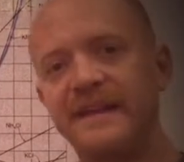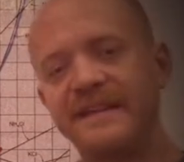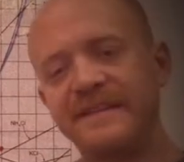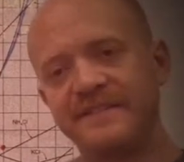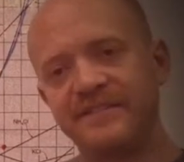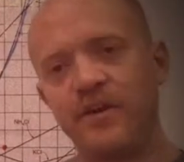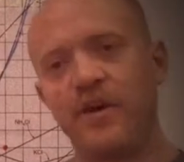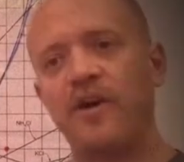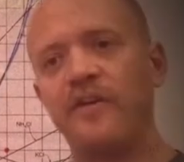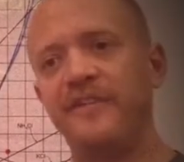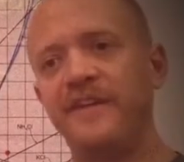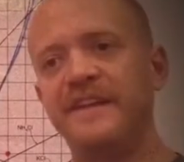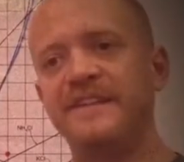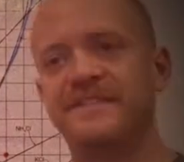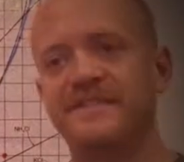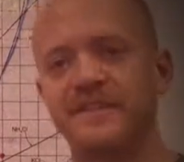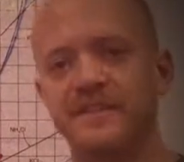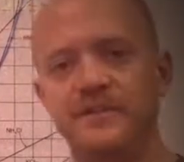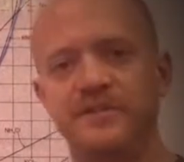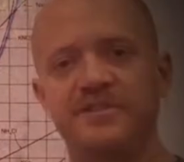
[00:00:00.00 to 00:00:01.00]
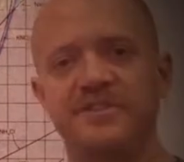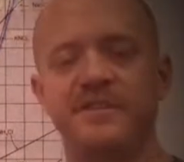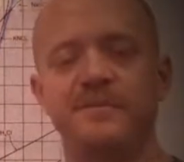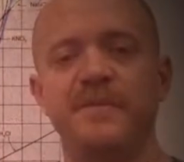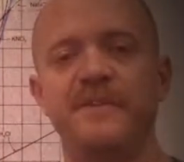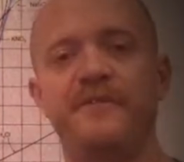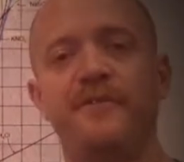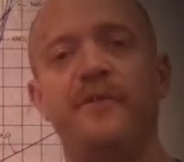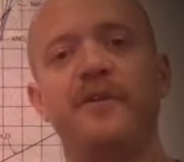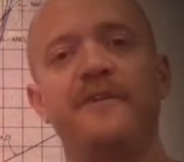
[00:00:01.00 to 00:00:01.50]
dissolve in solution
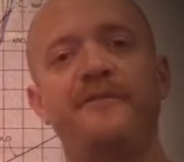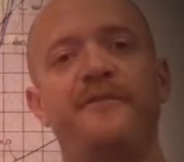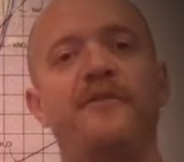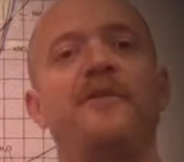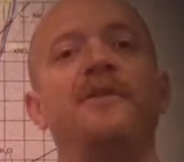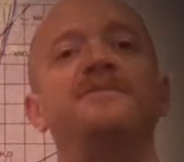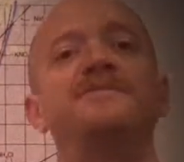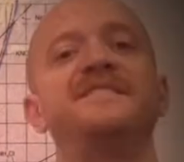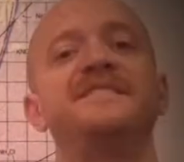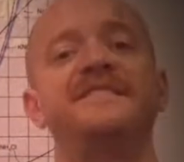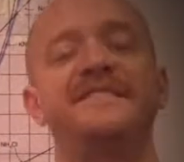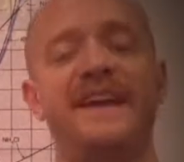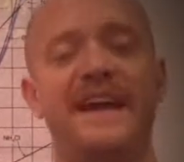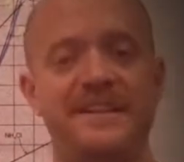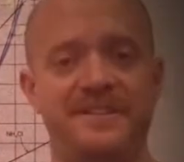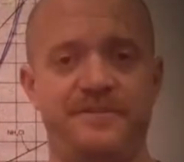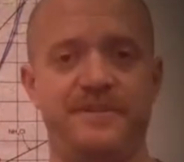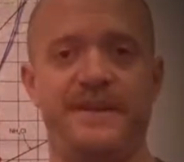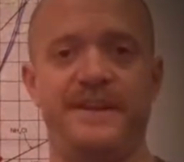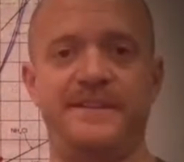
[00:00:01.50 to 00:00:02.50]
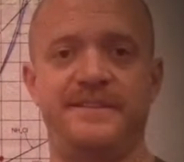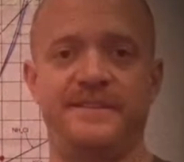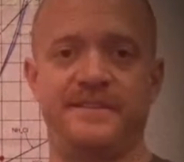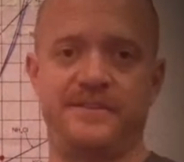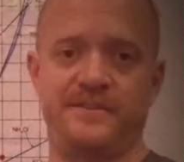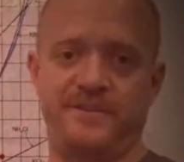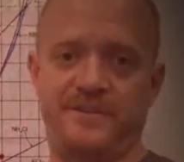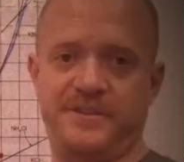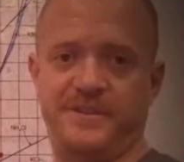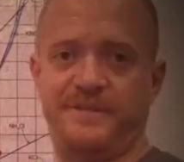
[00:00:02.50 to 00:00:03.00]
before it forms a saturated
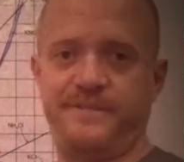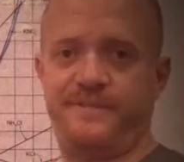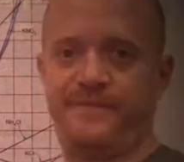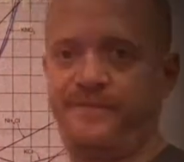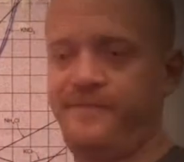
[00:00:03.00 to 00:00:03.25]
solution?